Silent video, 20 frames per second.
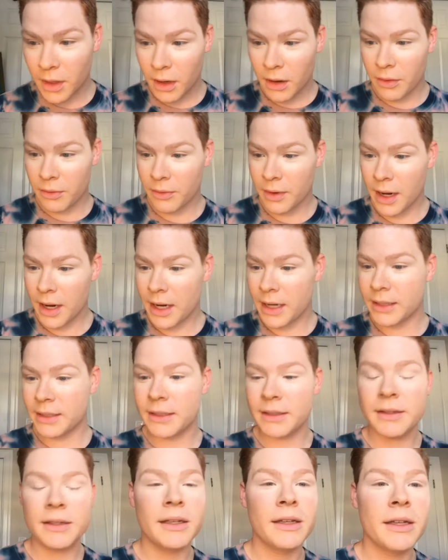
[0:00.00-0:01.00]
All right,
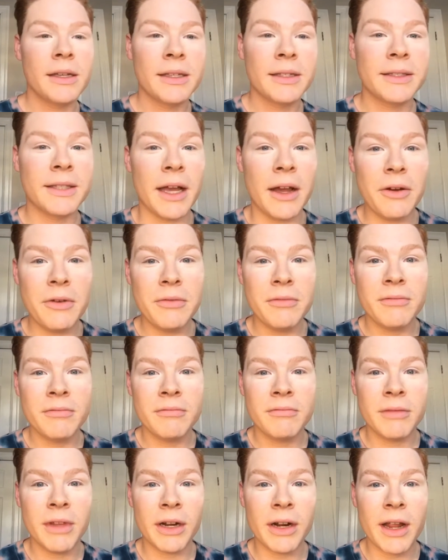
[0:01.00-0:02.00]
so
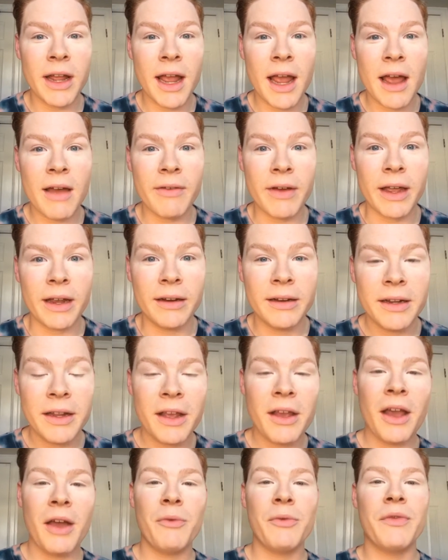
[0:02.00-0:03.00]
there you have it.
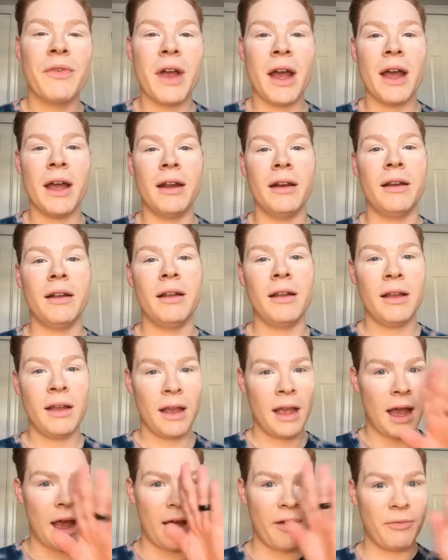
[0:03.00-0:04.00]
We've got
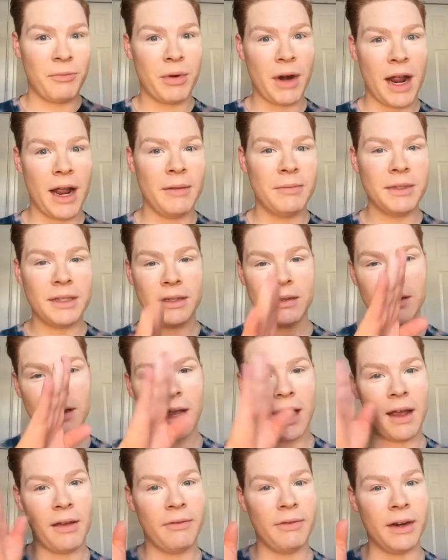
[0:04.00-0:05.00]
half primed,
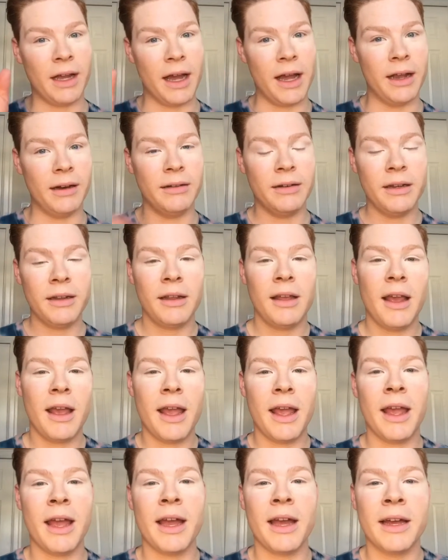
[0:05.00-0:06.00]
half not.
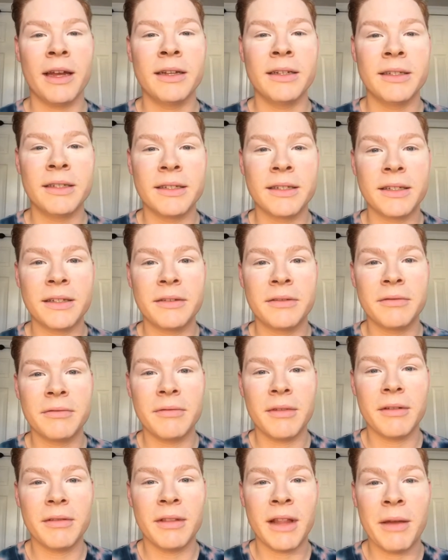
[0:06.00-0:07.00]
And
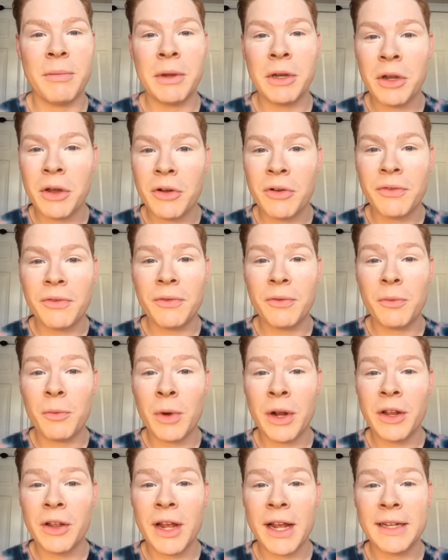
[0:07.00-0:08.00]
let me know
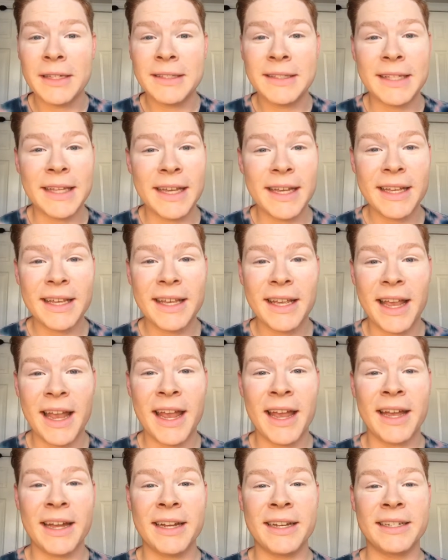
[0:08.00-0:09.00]
what you guys think.
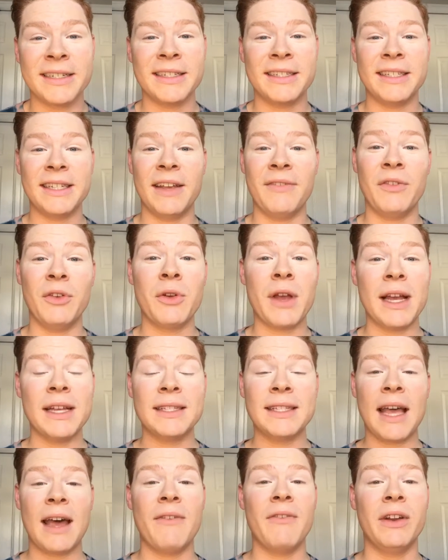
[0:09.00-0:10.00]
And if you
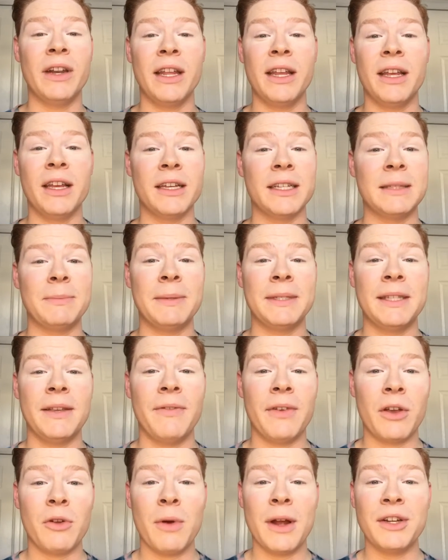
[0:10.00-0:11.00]
guys have any
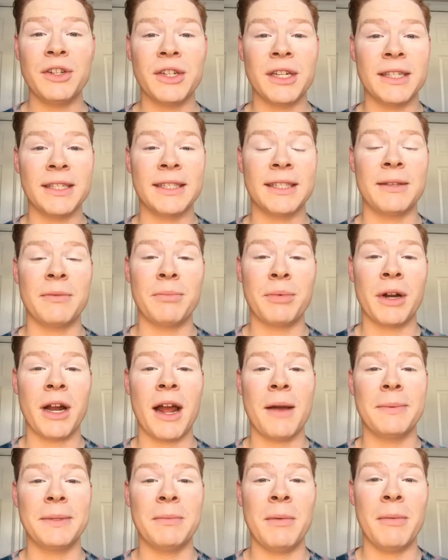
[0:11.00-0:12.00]
specific questions that
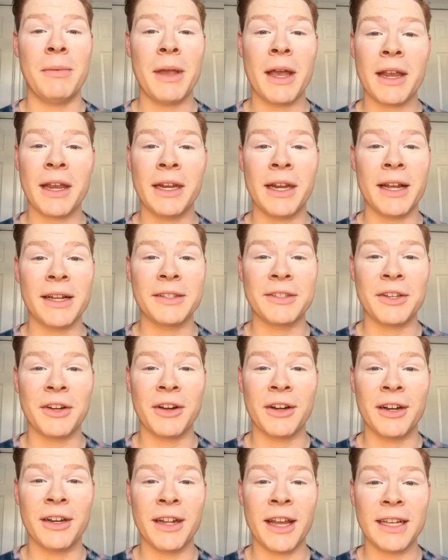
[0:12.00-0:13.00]
perhaps maybe I can answer
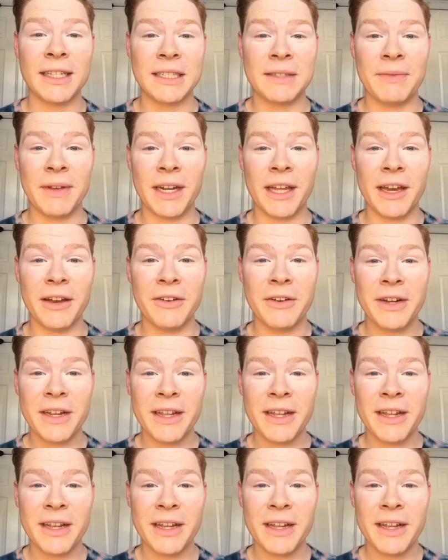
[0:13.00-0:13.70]
in a next video.